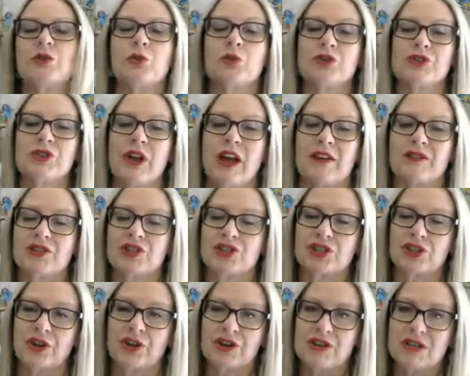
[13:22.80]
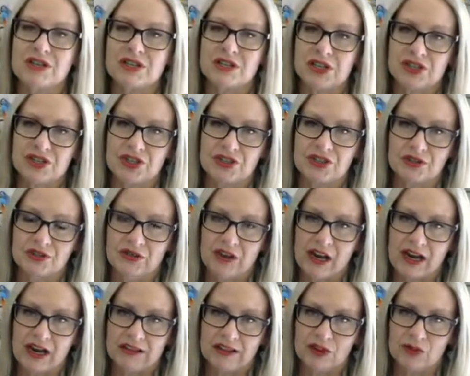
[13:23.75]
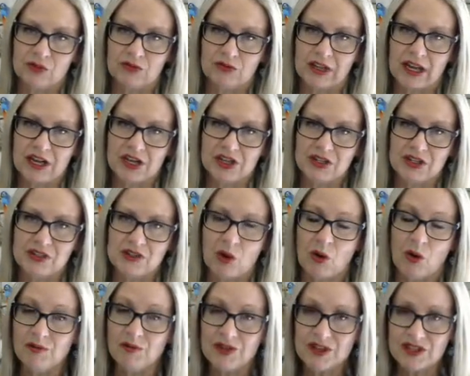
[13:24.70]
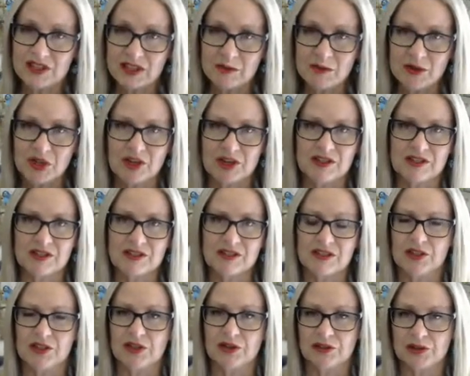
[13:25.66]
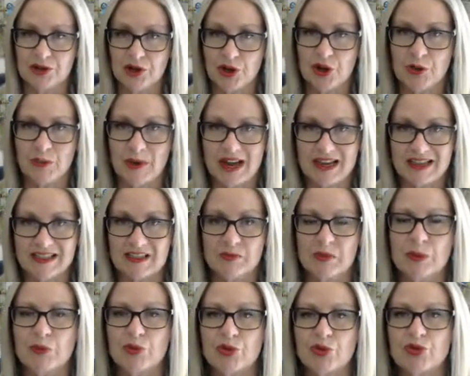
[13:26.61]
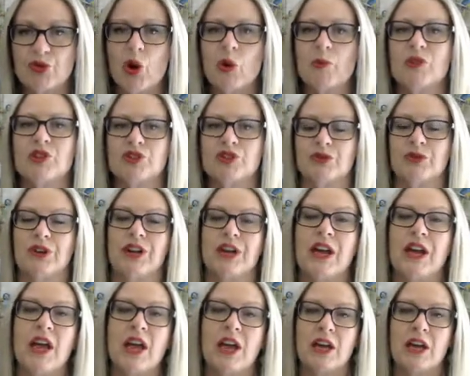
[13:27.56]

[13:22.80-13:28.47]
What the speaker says: you also have to show intention to create legal relations, obviously, because your term has to be promissory.